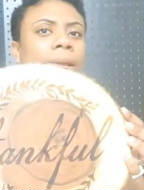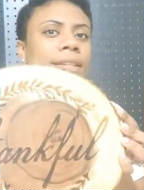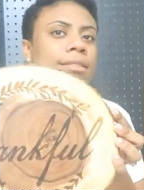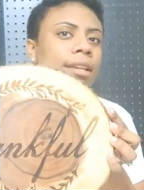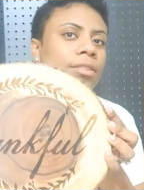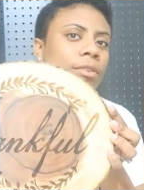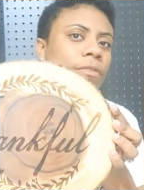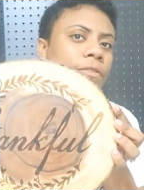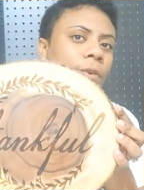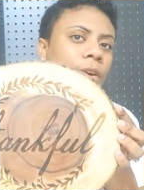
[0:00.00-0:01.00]
be
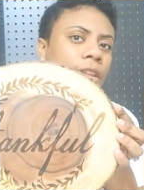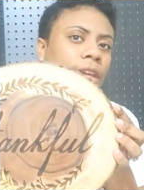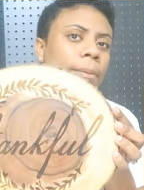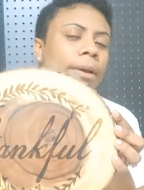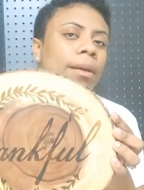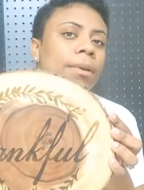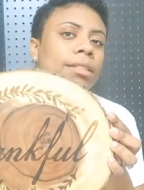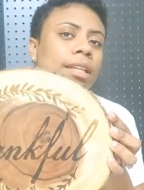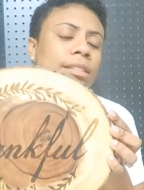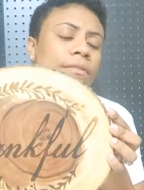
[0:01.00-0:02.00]
seasonal for the upcoming
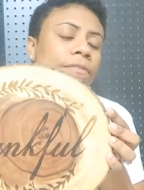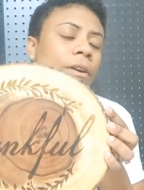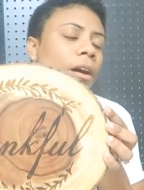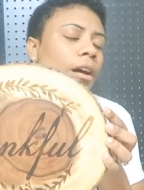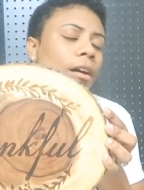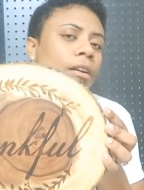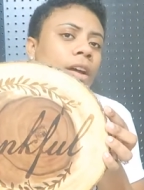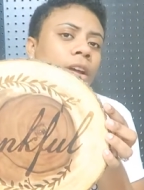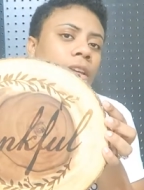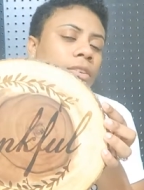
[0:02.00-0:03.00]
season, fall,
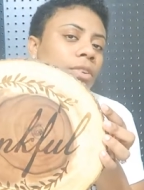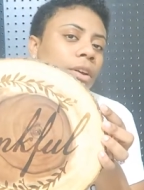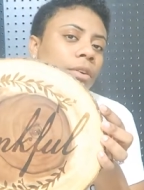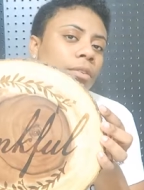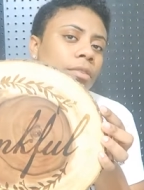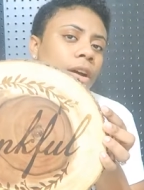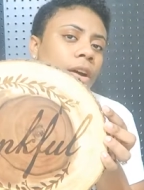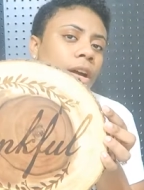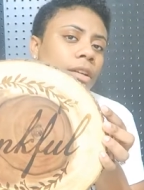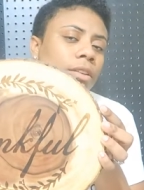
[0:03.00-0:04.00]
you know,
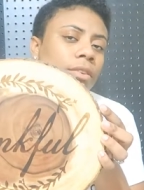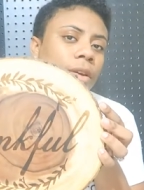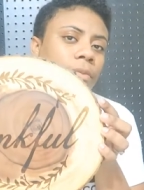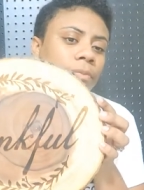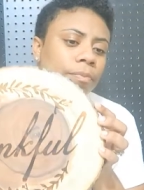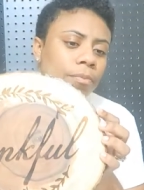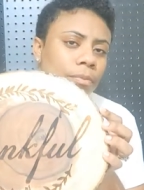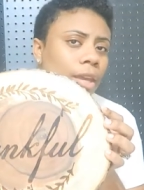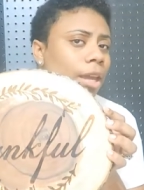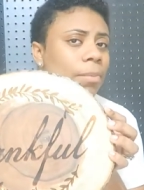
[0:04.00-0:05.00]
or, you know,
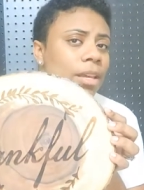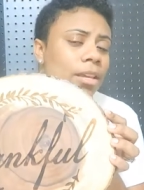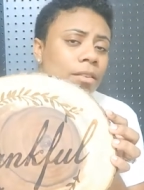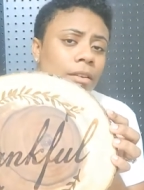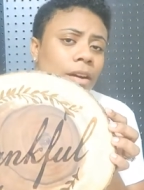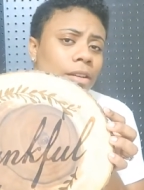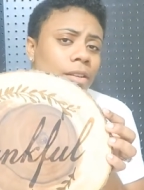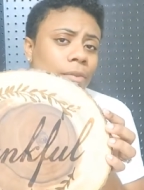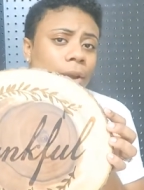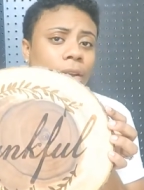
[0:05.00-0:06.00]
it could be all
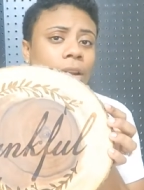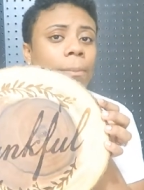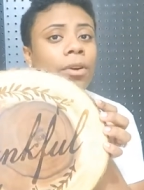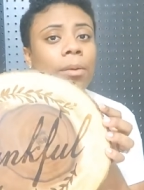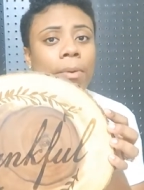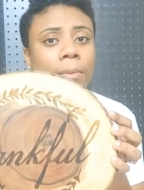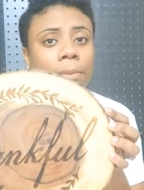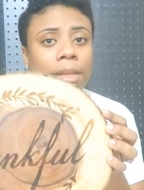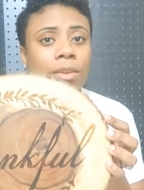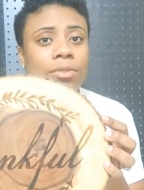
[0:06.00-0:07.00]
year round. I'm gonna
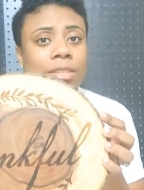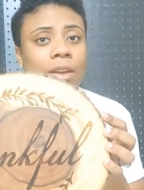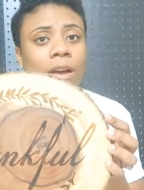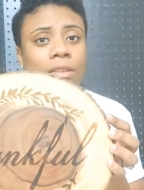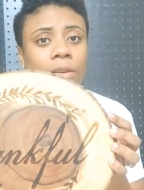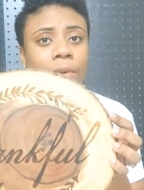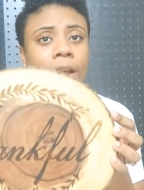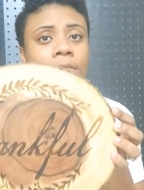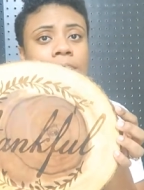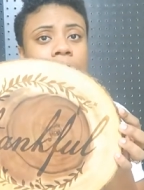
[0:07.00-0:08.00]
probably use this all year
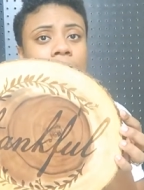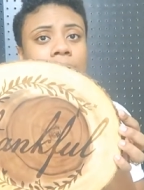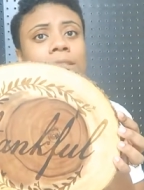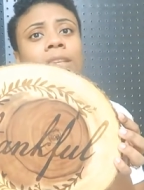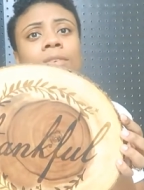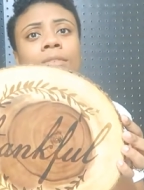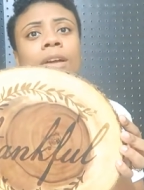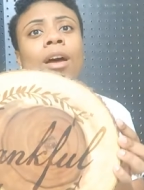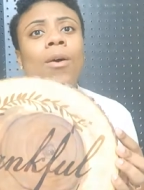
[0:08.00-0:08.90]
round since it's still